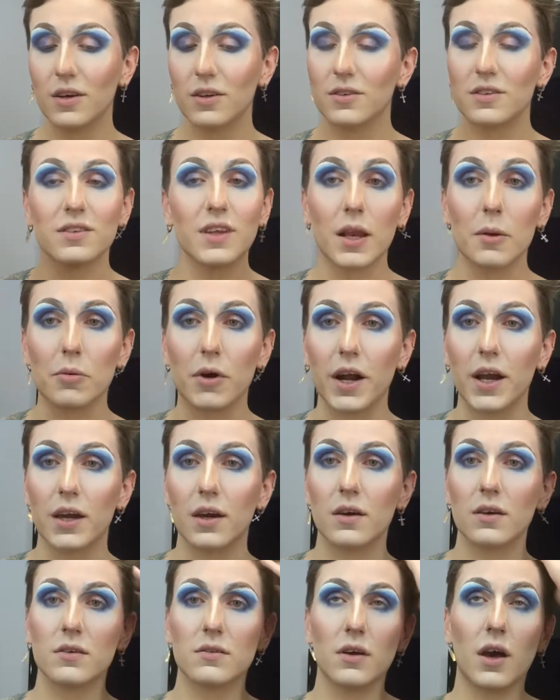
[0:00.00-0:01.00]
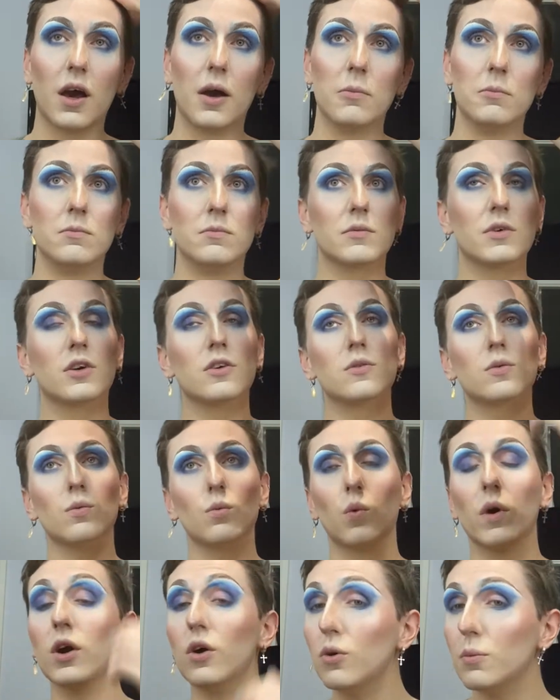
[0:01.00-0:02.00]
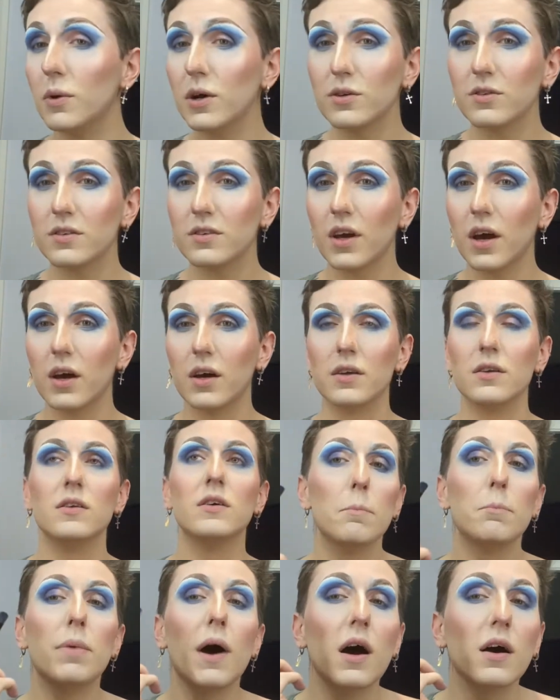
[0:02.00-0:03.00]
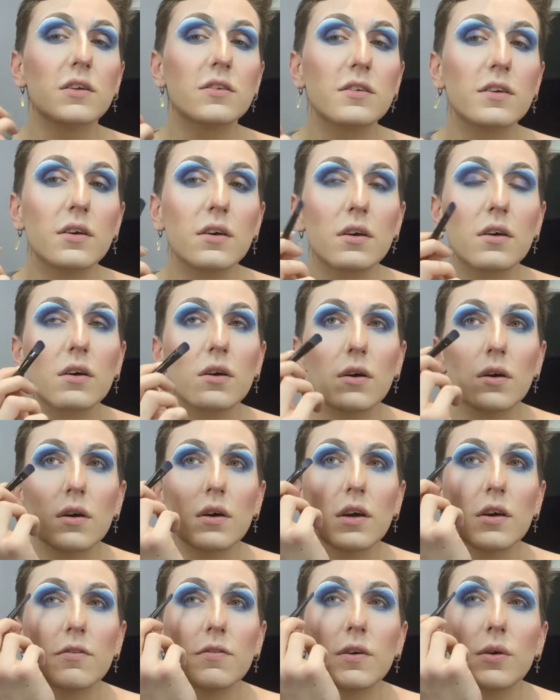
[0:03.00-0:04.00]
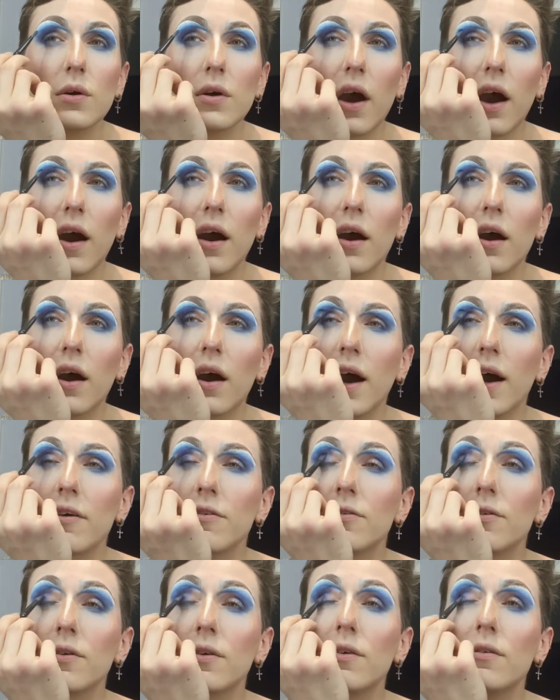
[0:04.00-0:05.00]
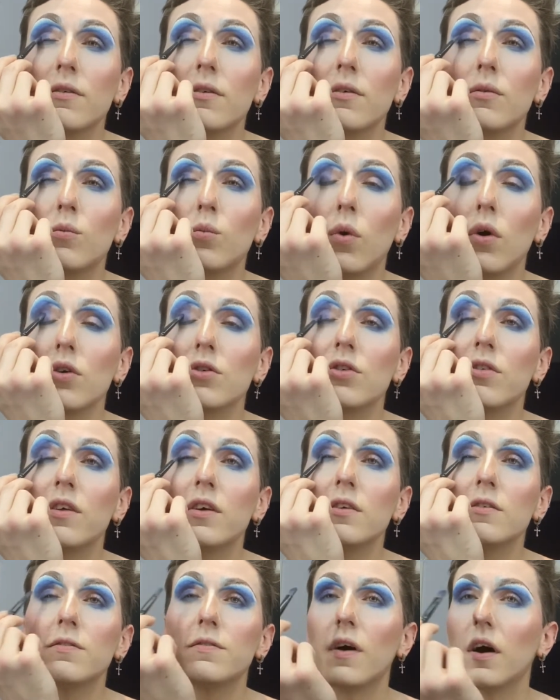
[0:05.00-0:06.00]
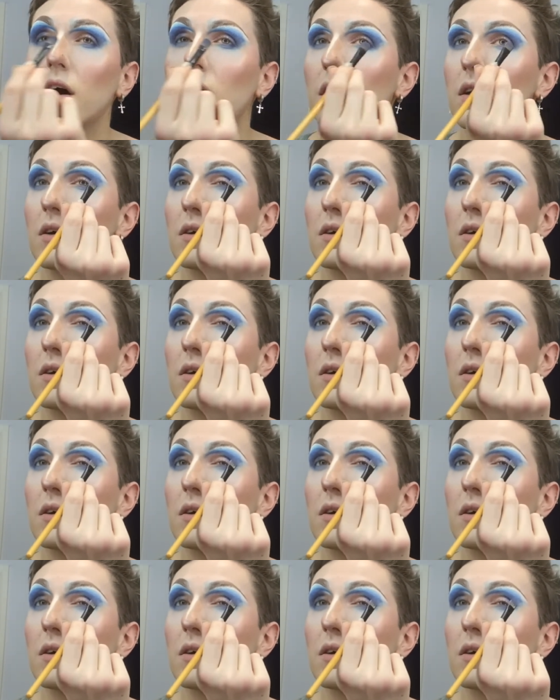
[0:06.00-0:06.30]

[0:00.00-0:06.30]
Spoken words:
Celebrate, because we're almost done. But if you have watched this far